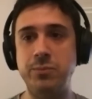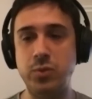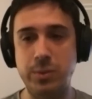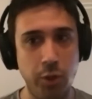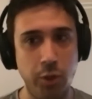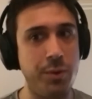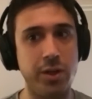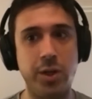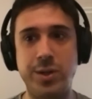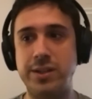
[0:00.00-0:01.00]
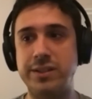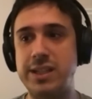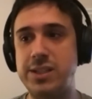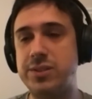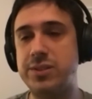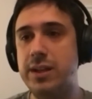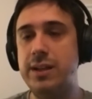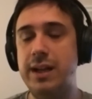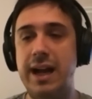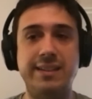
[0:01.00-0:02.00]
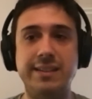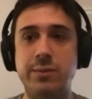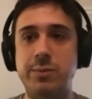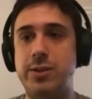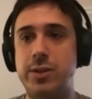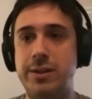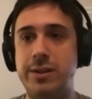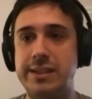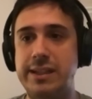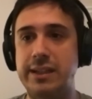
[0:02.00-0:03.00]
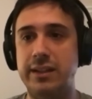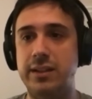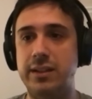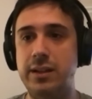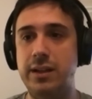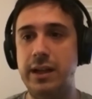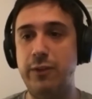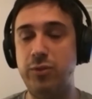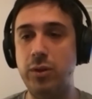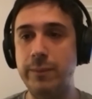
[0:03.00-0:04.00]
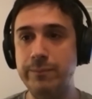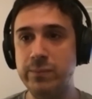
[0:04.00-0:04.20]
deploy smart contracts on Tezos, I think that would be tremendously helpful.